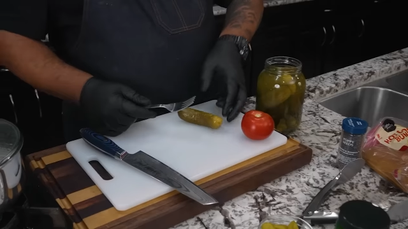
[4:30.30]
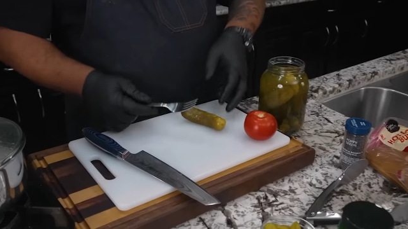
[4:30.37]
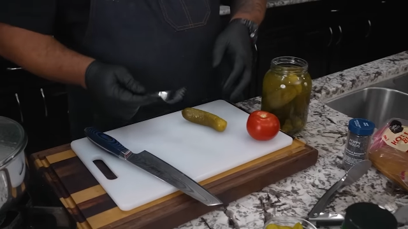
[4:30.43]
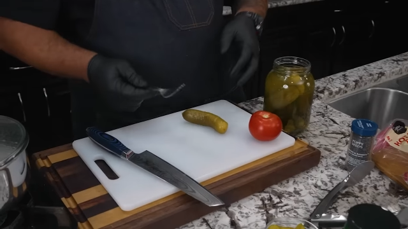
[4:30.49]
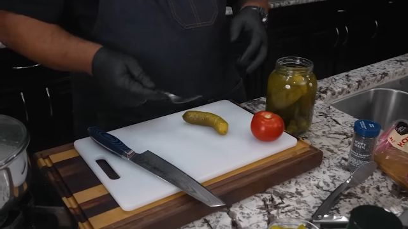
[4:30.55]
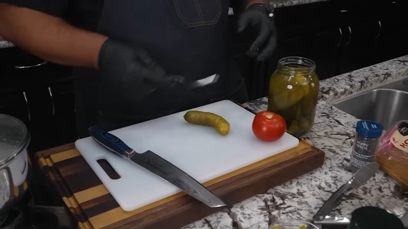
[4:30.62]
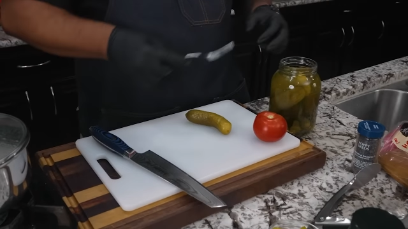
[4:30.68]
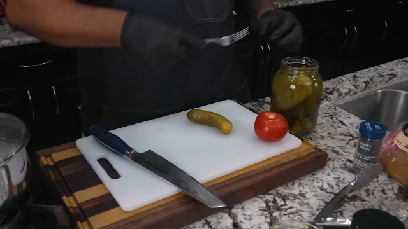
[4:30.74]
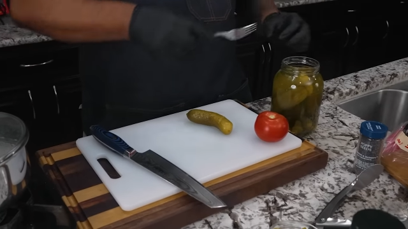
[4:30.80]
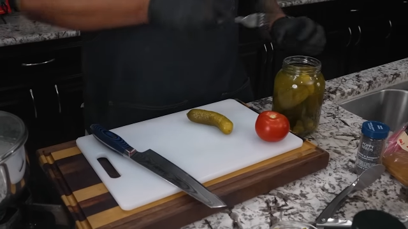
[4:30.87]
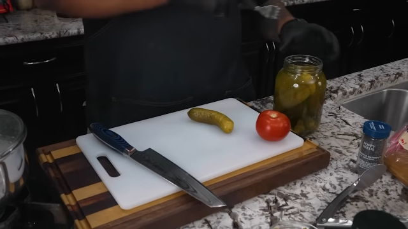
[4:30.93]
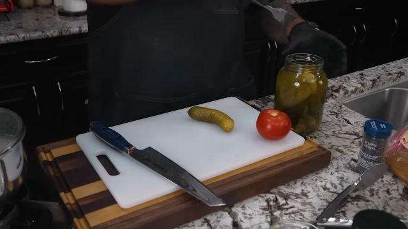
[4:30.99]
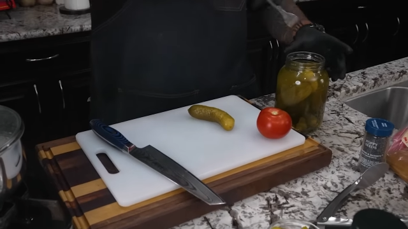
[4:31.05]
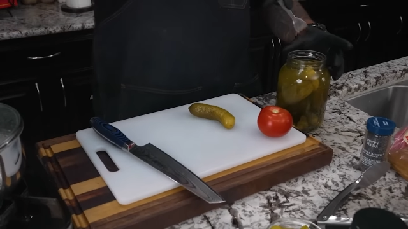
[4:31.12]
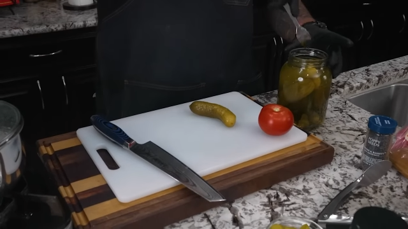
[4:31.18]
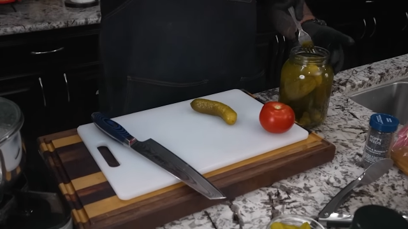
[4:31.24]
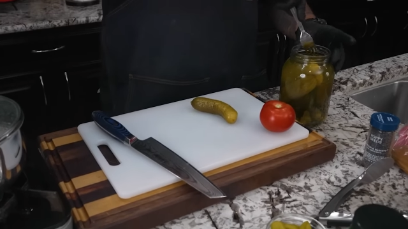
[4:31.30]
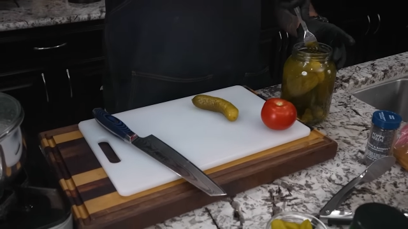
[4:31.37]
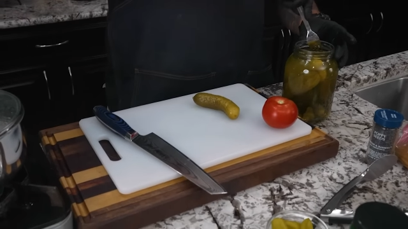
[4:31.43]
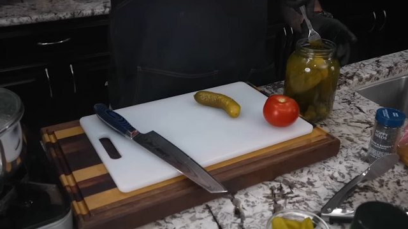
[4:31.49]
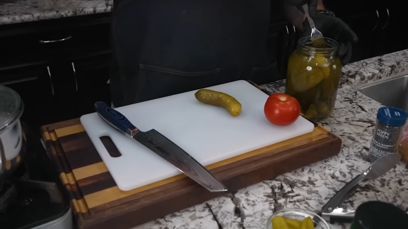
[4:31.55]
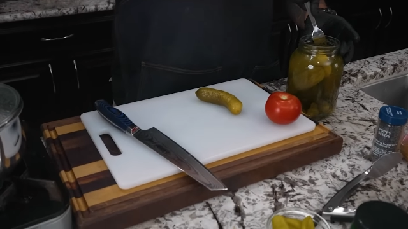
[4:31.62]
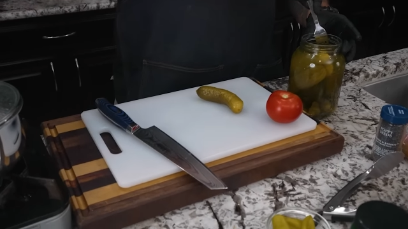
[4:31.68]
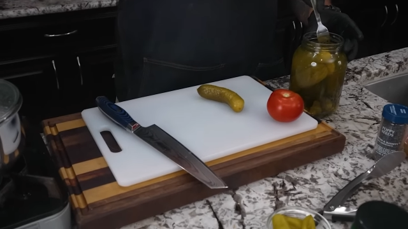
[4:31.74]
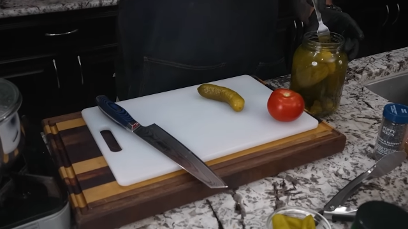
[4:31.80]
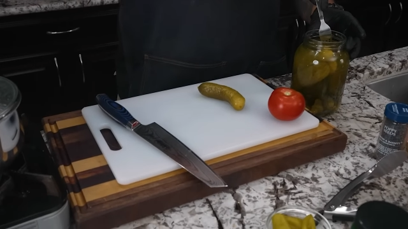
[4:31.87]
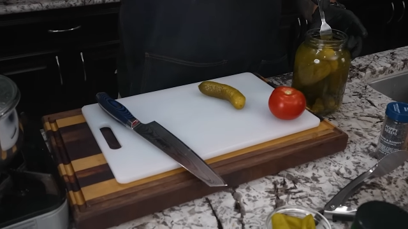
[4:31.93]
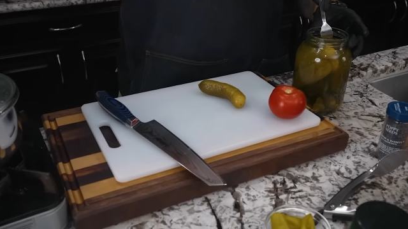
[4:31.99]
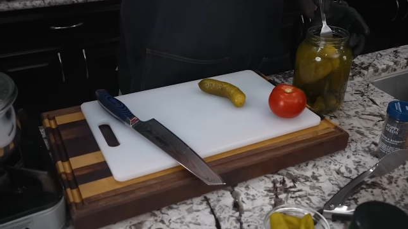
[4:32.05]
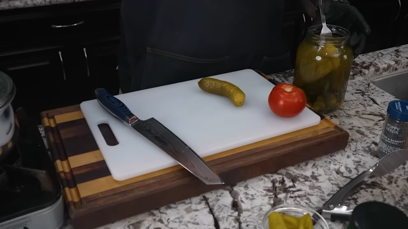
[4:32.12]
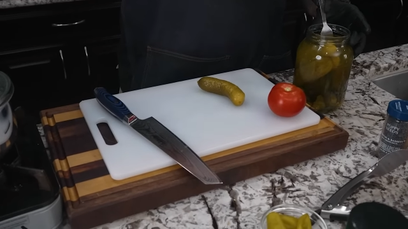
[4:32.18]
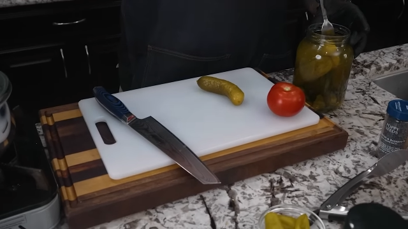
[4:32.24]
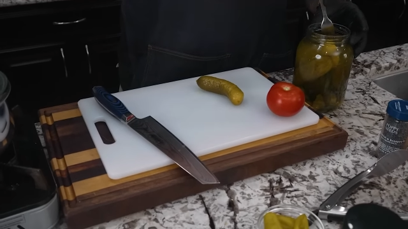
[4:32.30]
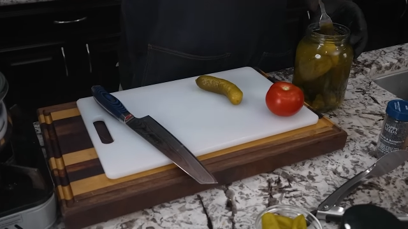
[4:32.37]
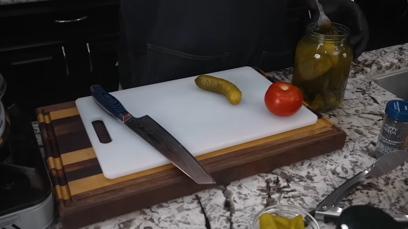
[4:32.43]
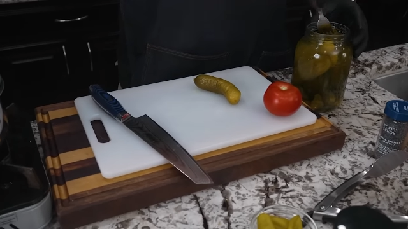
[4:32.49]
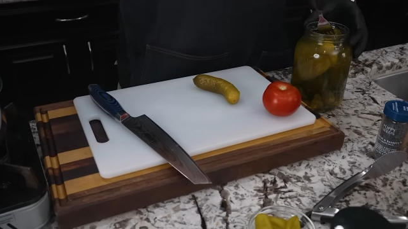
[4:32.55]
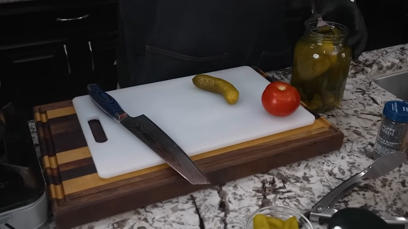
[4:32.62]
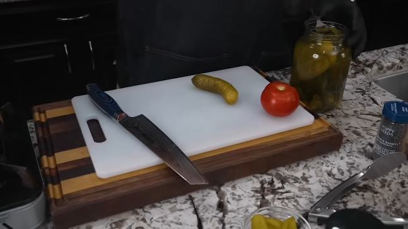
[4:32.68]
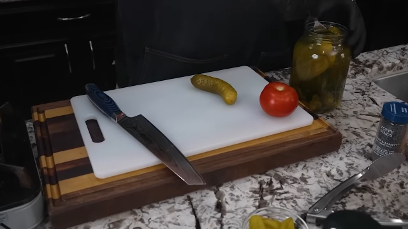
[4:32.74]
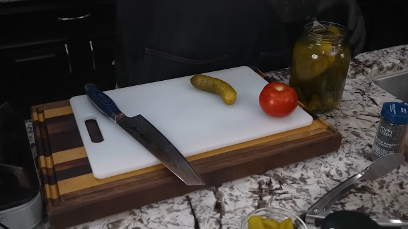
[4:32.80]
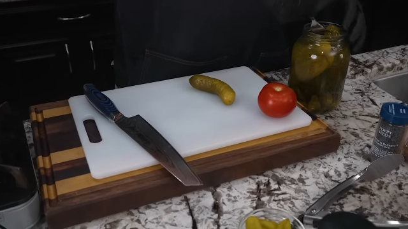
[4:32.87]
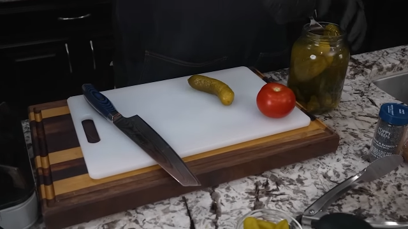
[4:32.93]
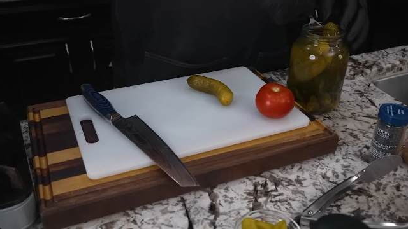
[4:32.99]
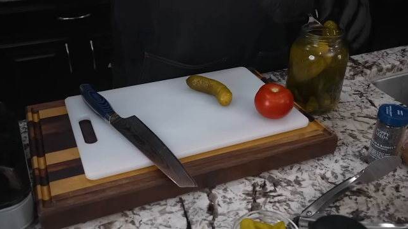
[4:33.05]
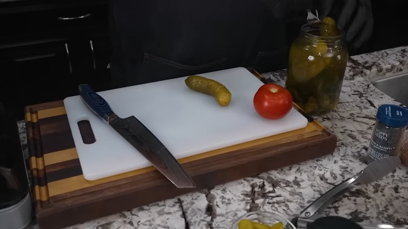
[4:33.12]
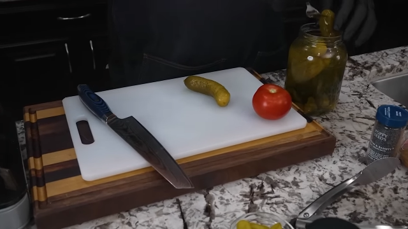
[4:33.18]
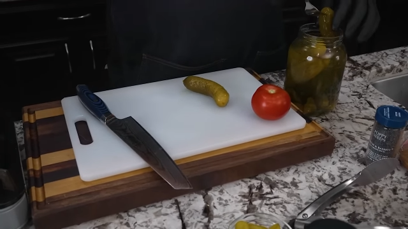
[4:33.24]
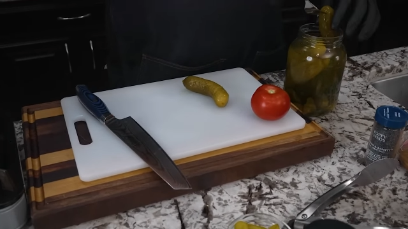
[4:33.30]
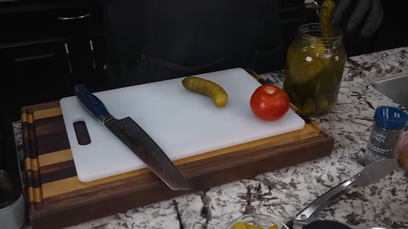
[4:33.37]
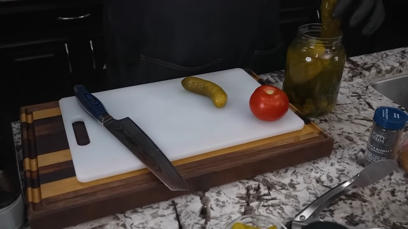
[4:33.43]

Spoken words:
[unreadable: no face in view]